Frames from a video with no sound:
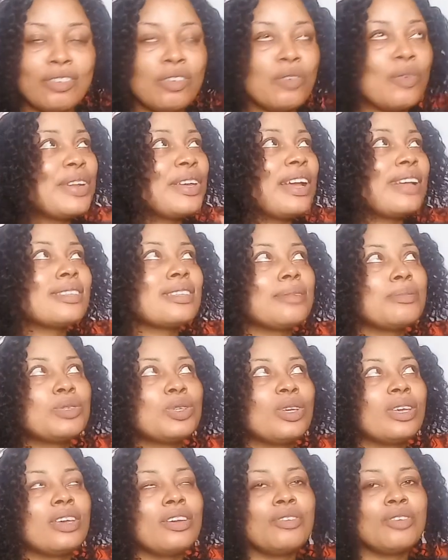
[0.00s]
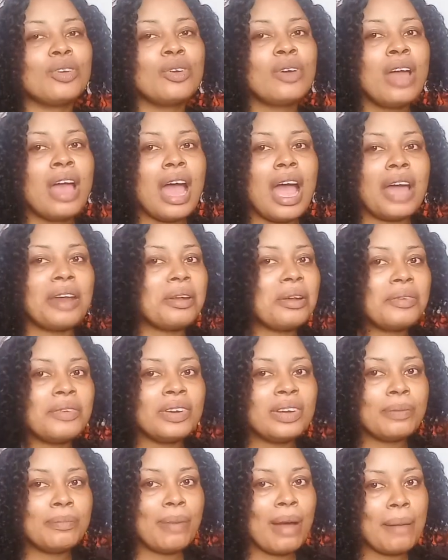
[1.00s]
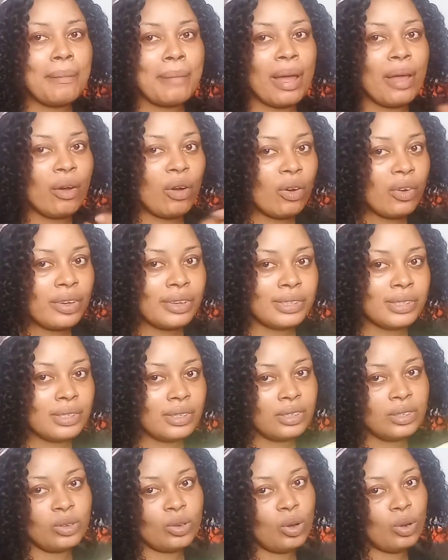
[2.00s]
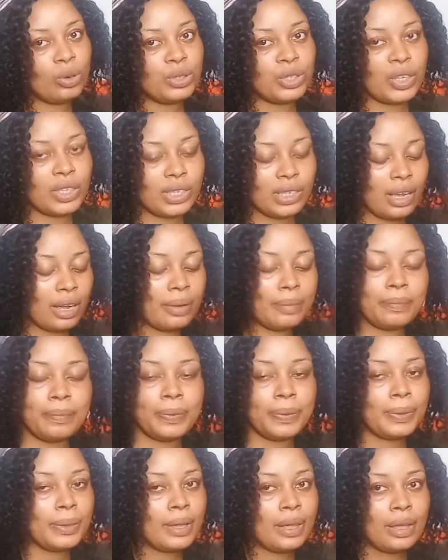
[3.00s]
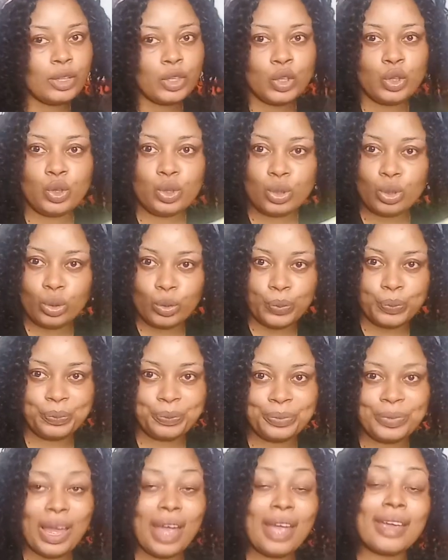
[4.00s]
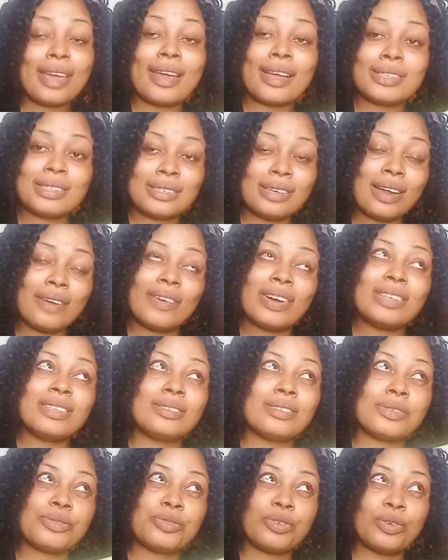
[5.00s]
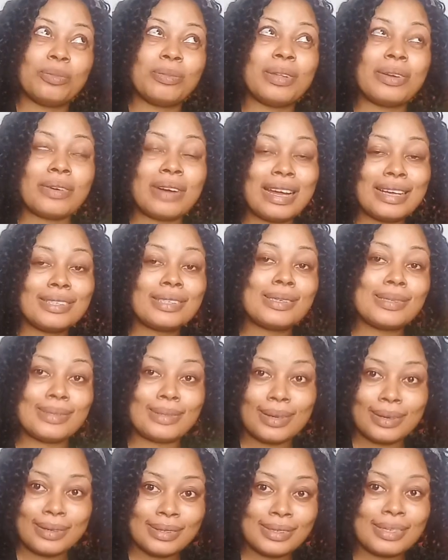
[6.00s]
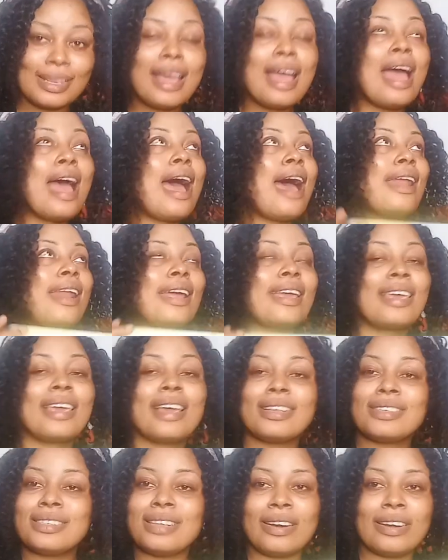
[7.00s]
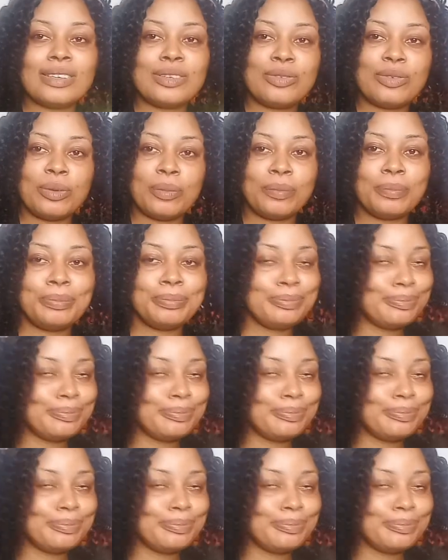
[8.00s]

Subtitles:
give. When you ask them to give you, I don't really buy my oils in Ojota. No, I get direct from the right socks, and I get direct from,